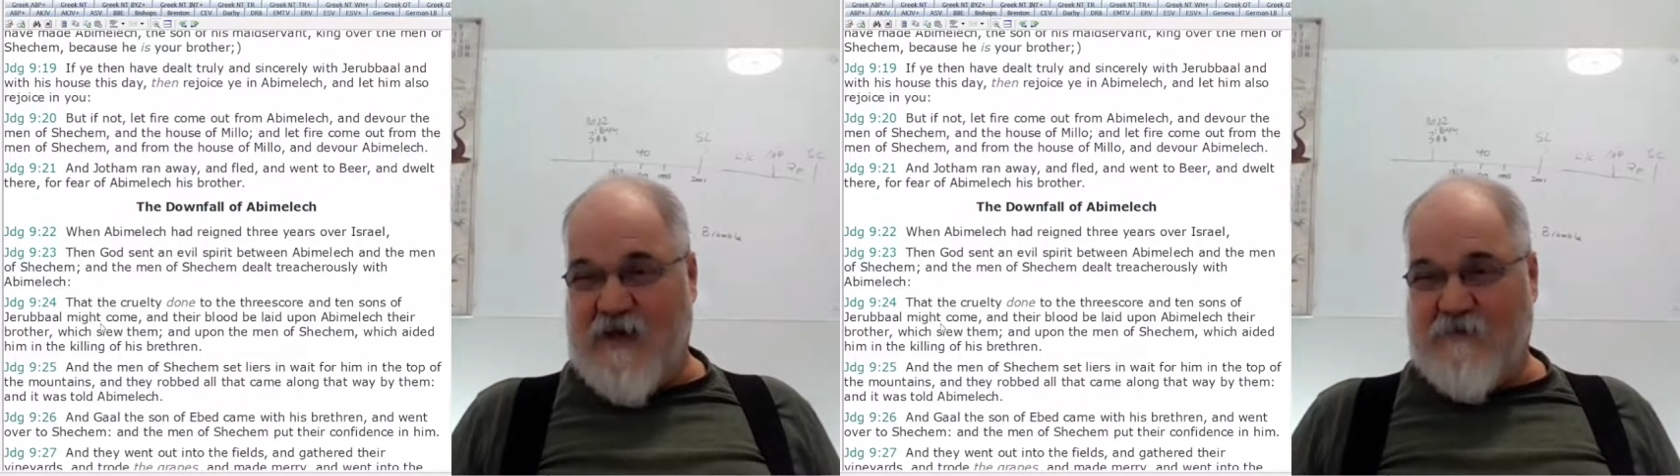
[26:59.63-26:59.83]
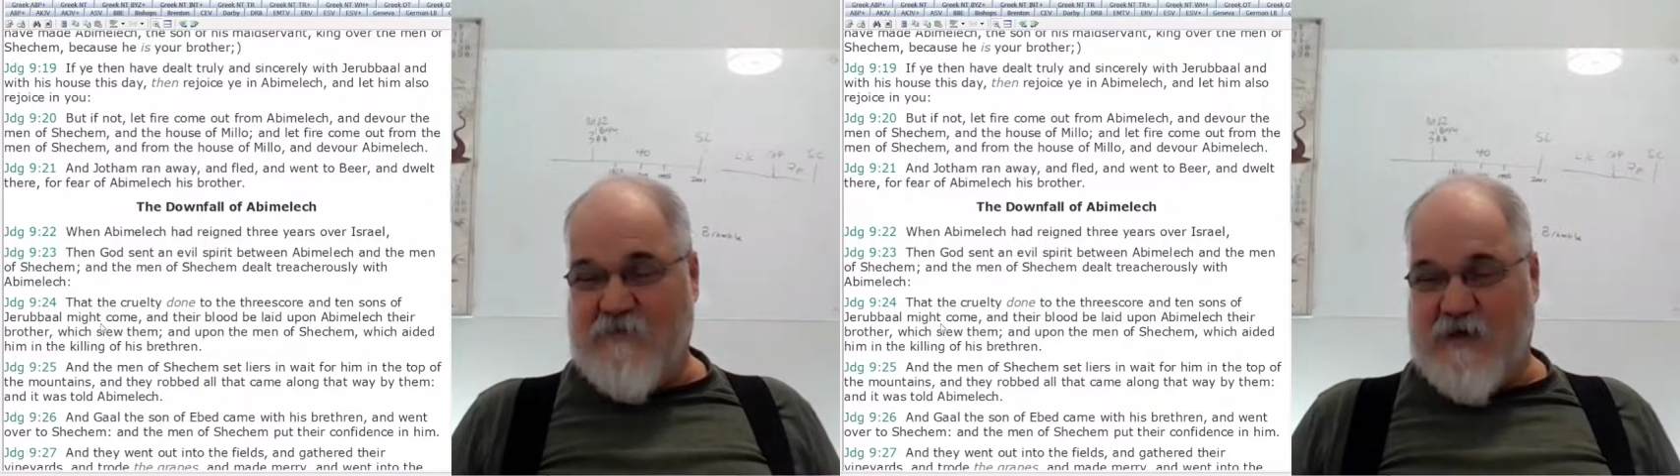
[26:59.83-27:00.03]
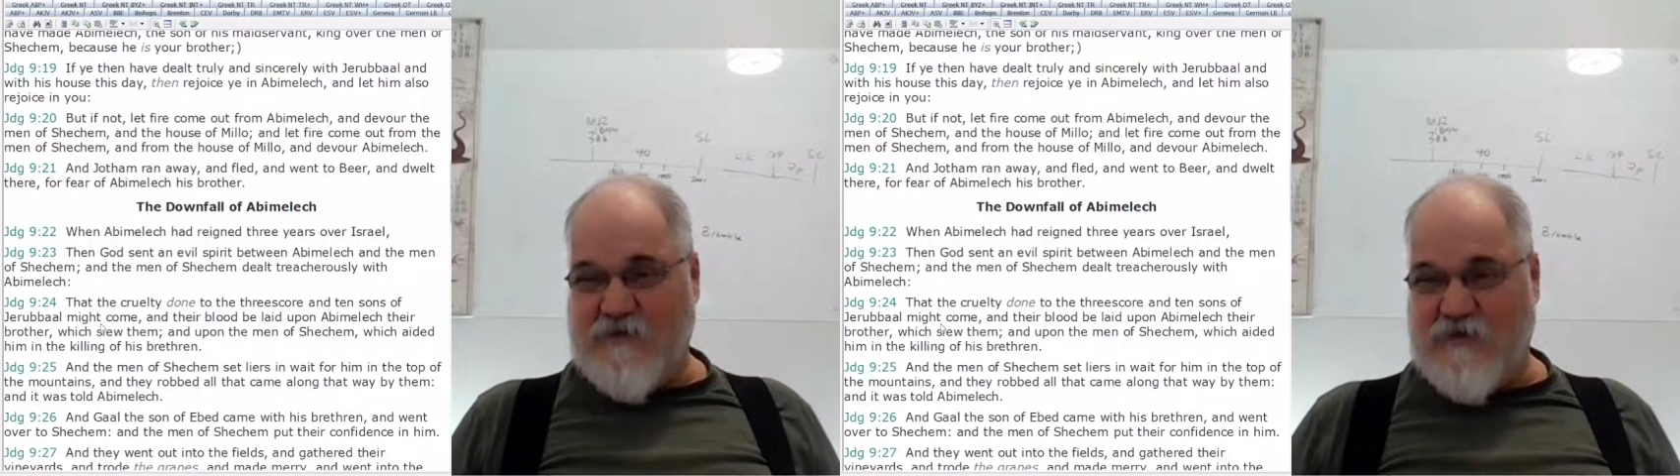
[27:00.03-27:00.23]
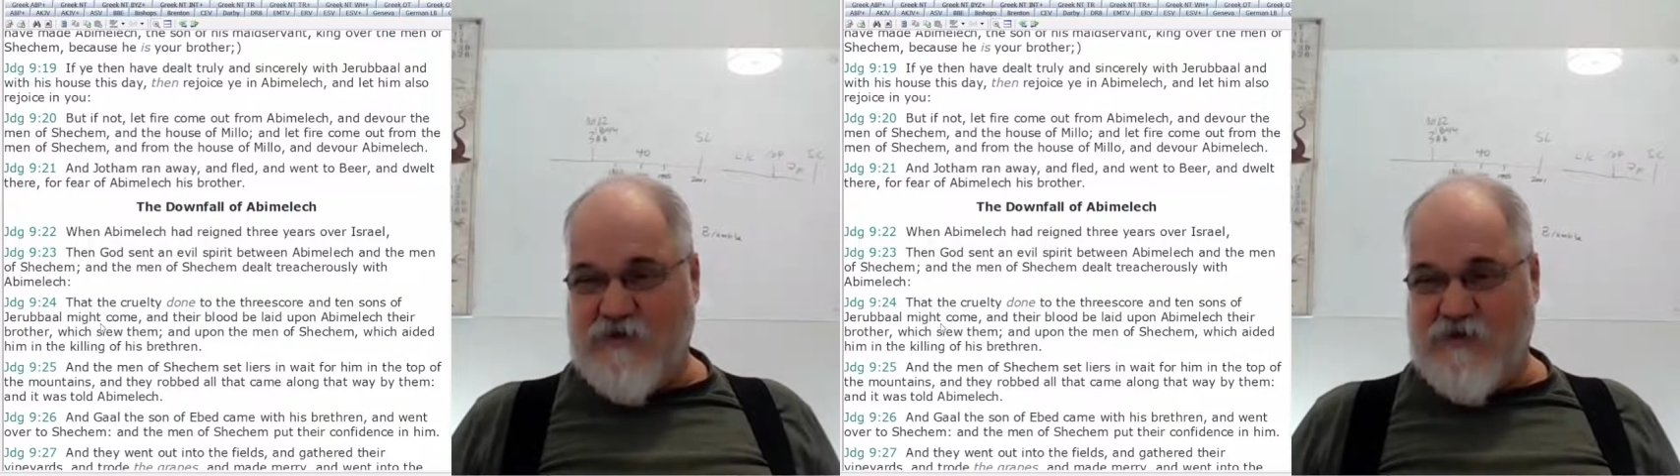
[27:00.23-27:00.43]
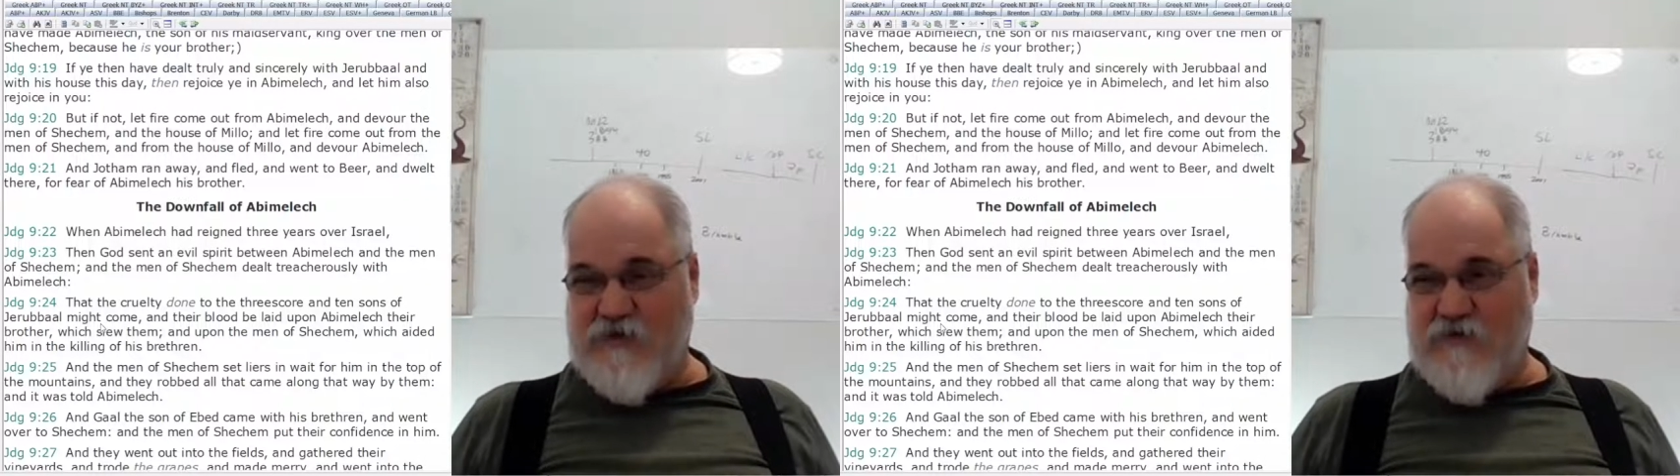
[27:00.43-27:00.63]
that
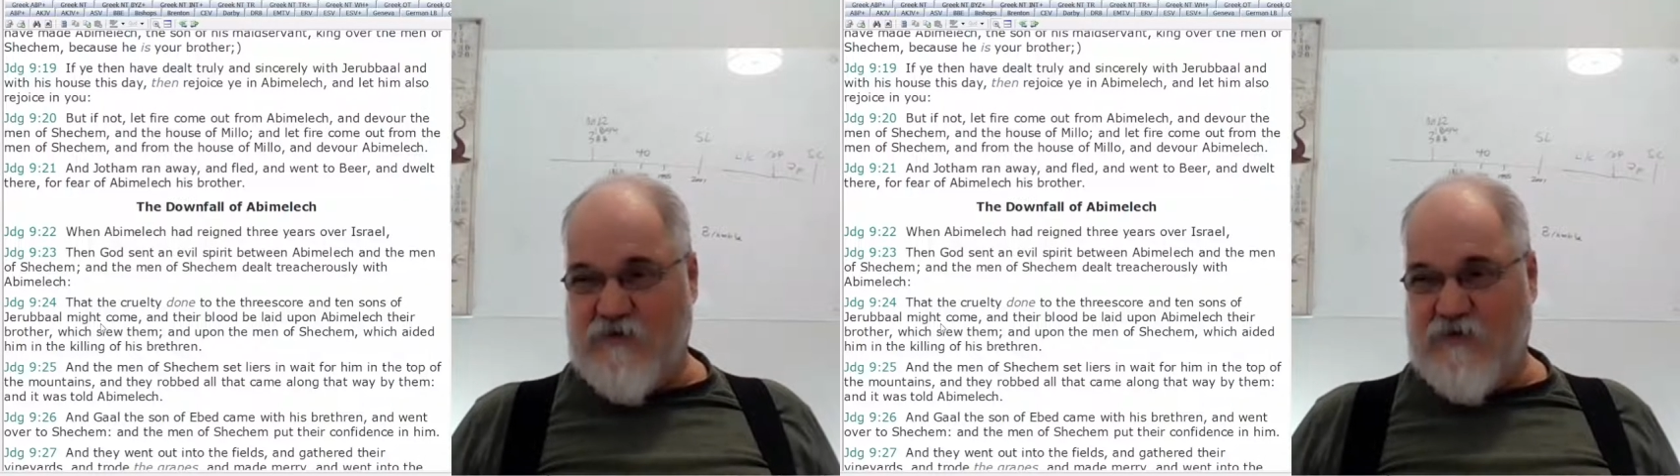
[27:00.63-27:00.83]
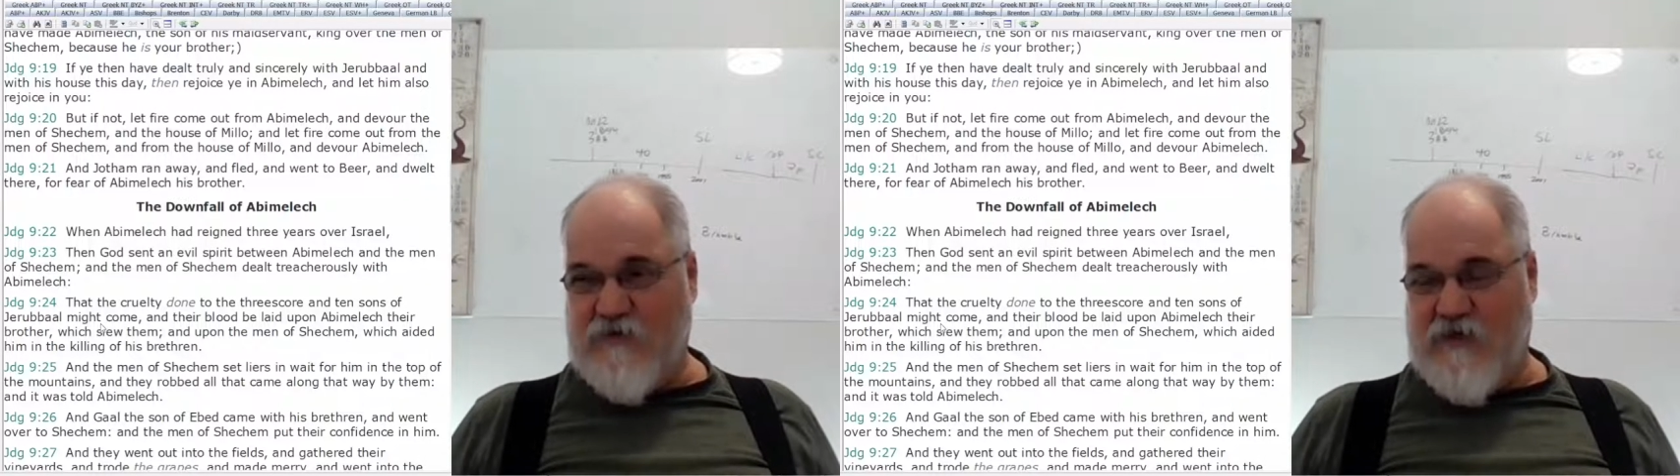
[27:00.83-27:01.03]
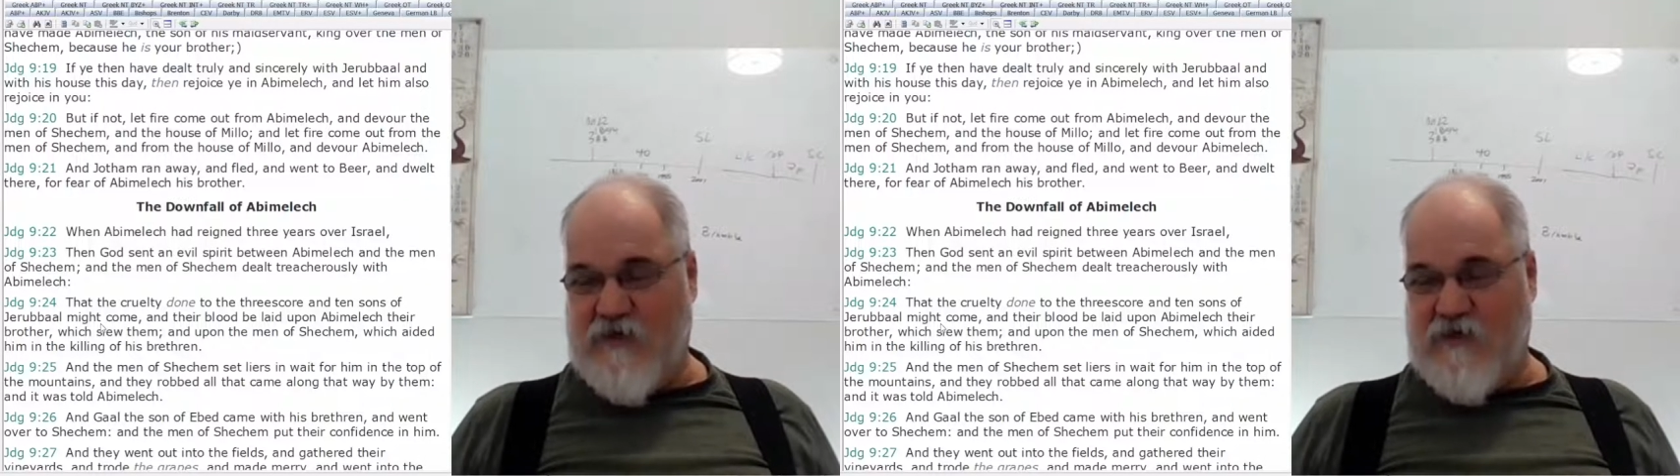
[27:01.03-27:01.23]
message in